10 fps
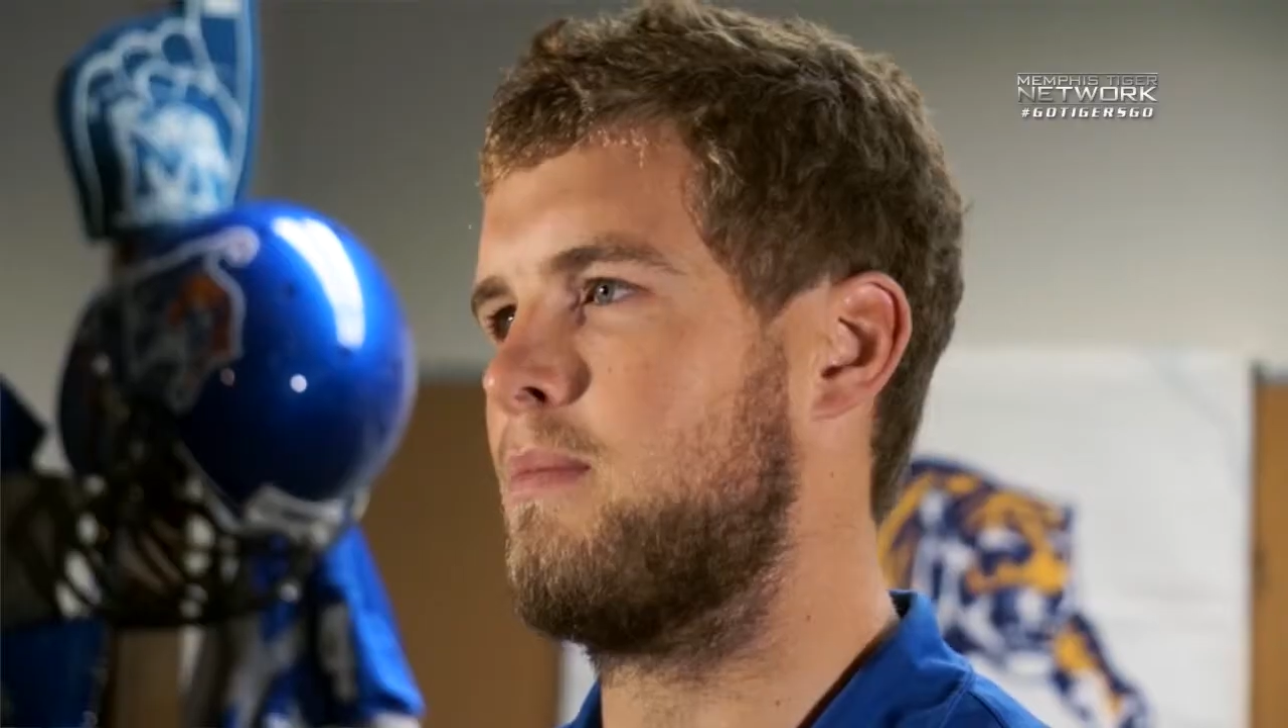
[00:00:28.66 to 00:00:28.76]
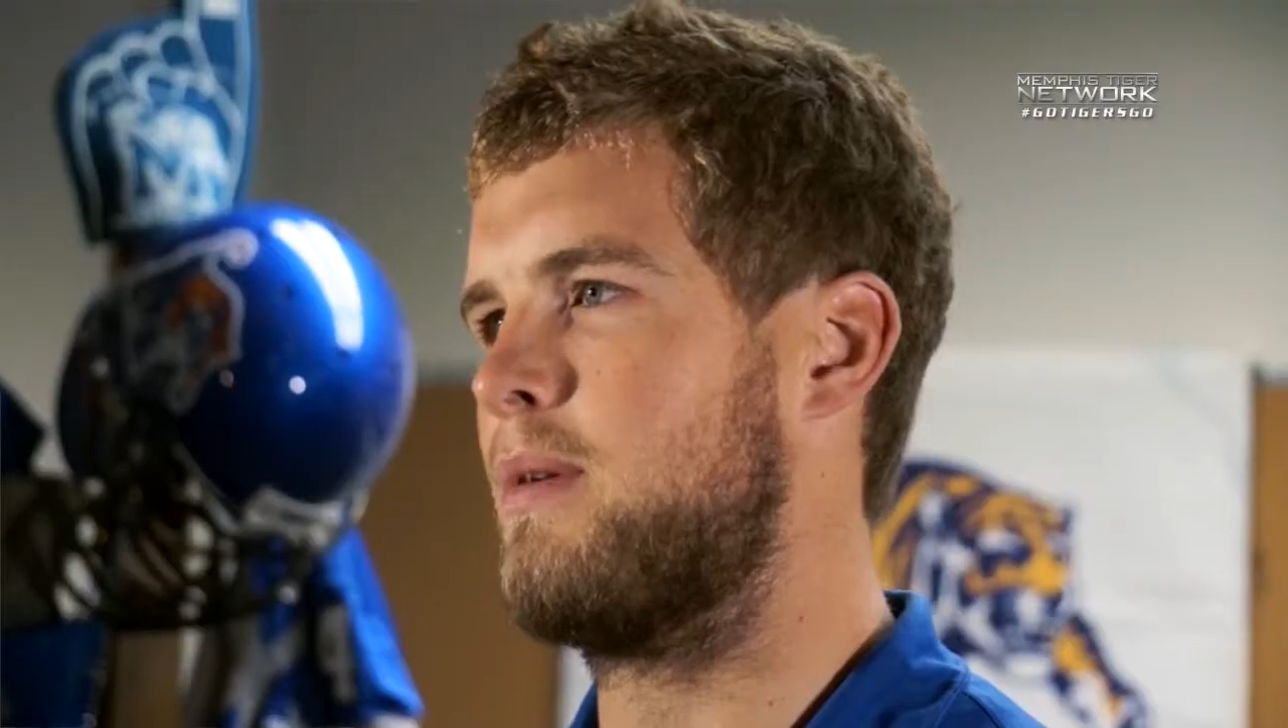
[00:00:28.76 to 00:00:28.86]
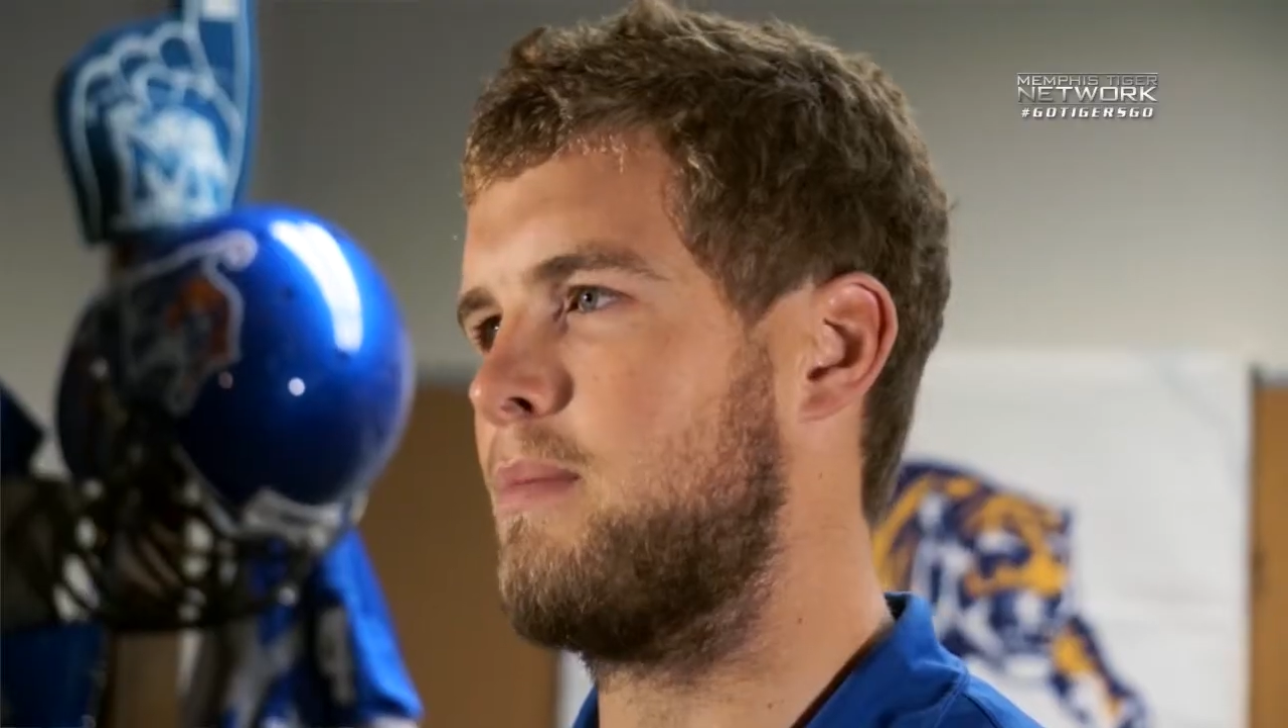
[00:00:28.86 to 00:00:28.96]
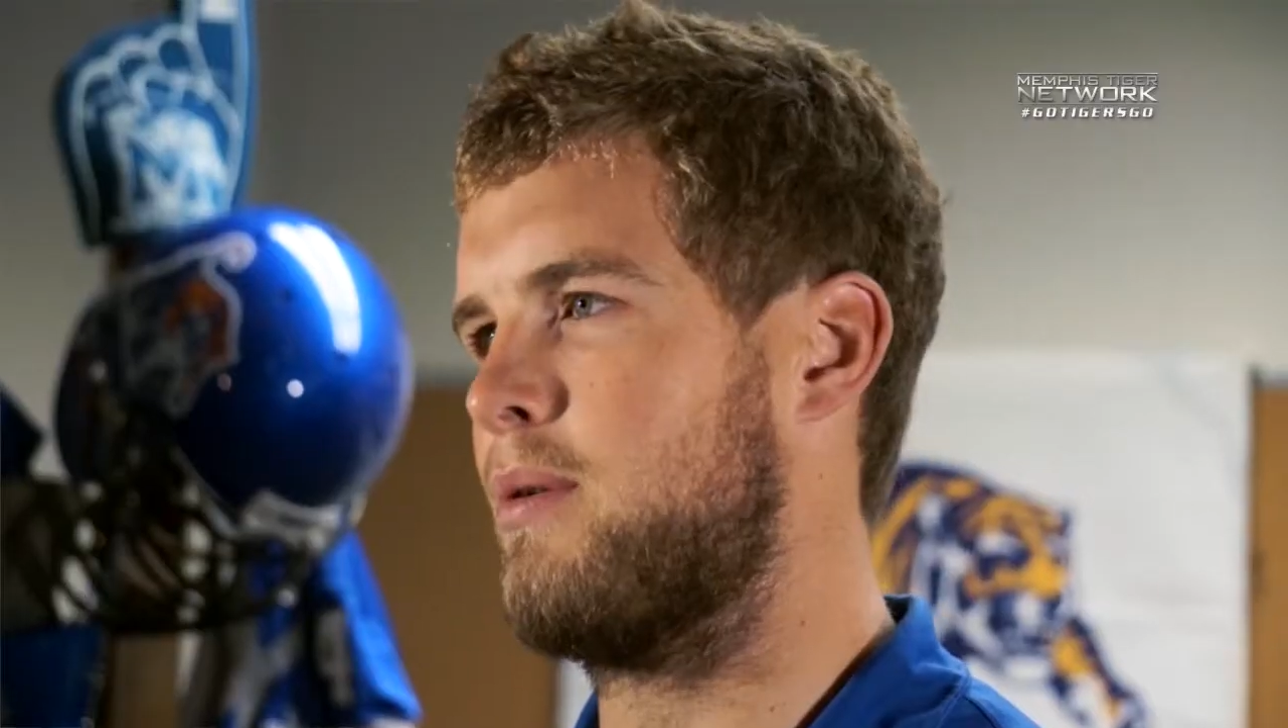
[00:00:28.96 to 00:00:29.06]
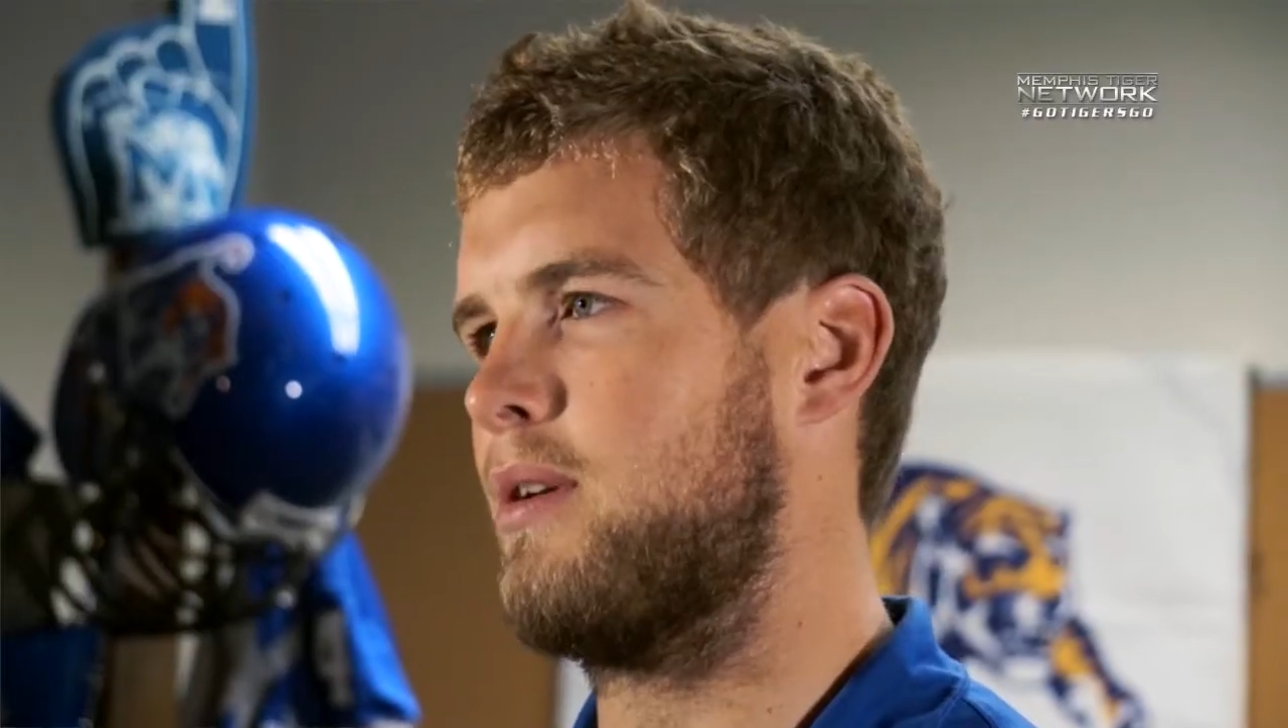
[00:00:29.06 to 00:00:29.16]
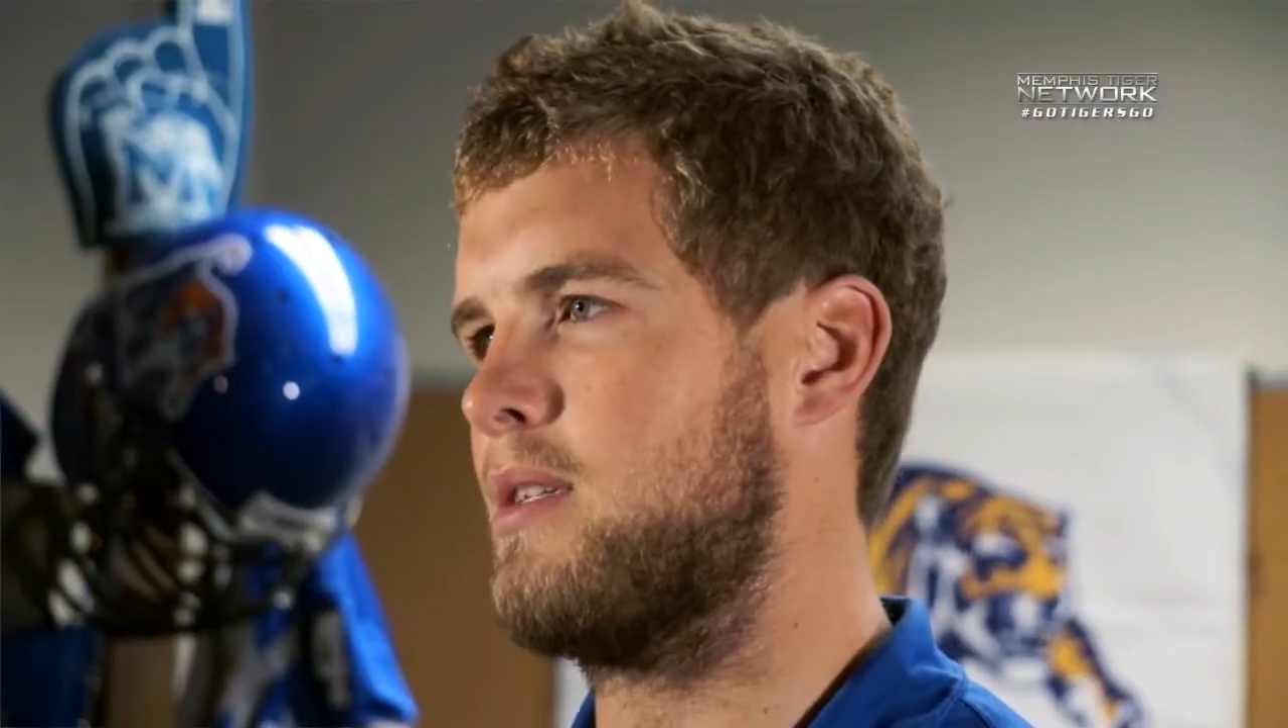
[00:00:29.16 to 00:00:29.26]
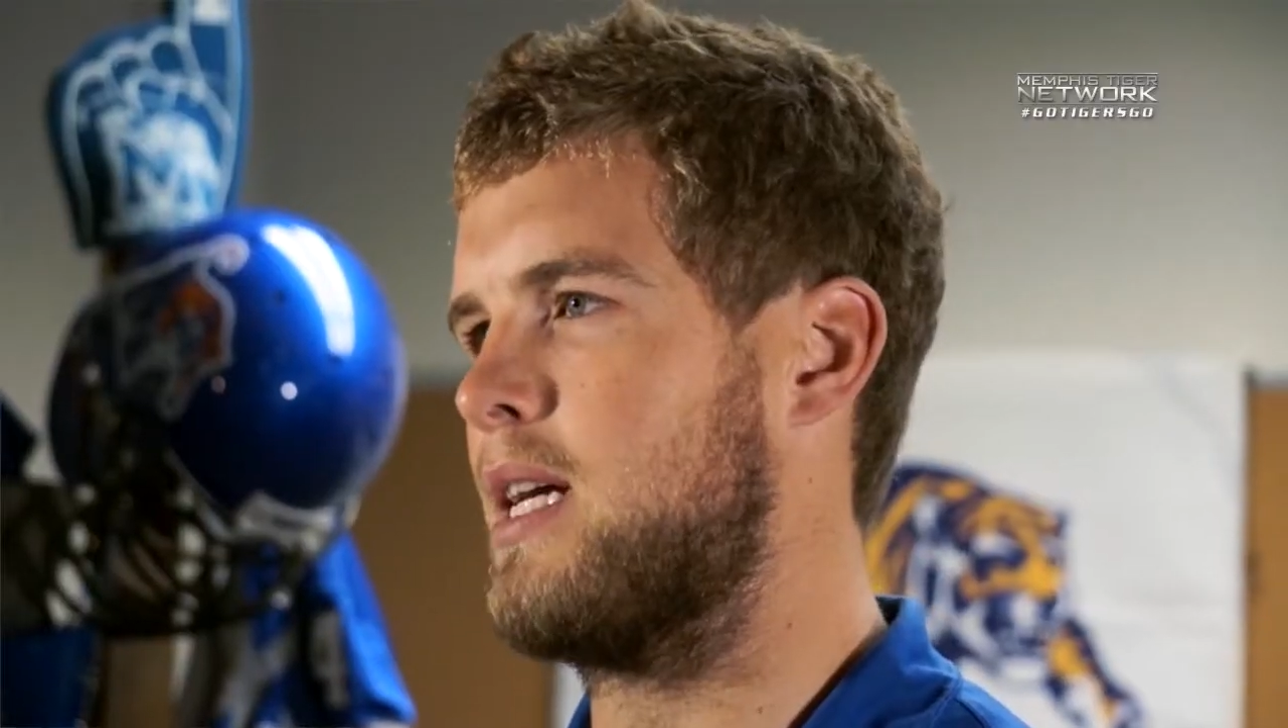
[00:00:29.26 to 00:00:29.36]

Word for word: be put into